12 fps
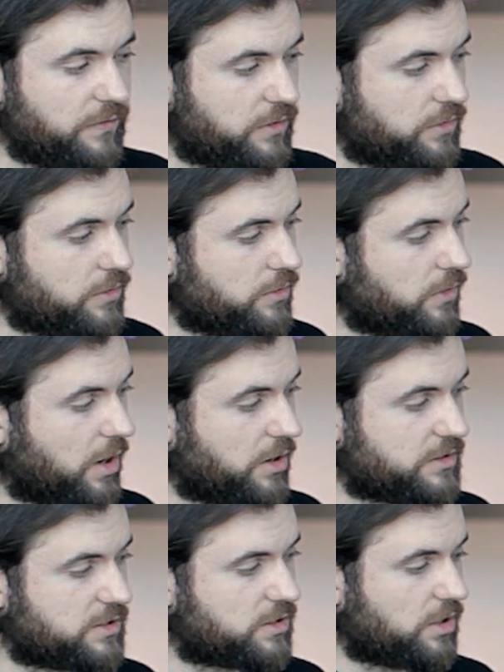you are
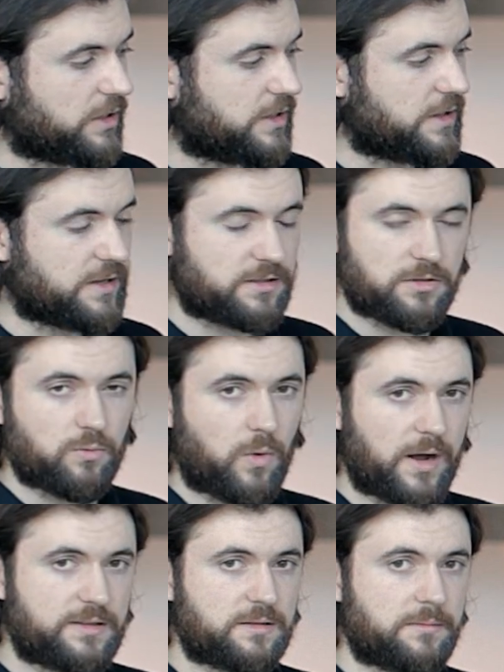installing this, you
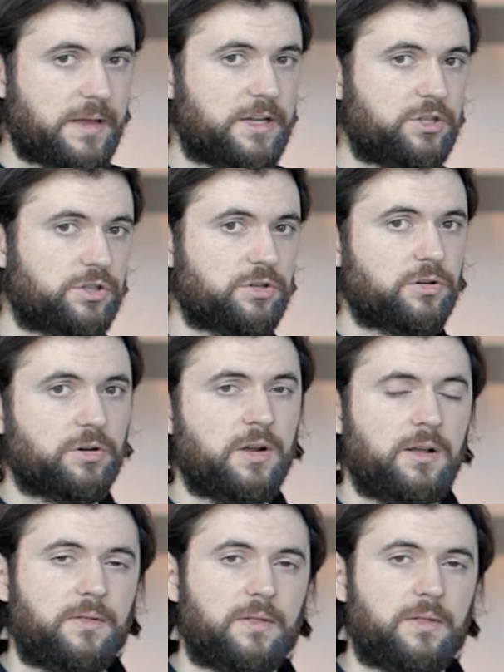want to make sure that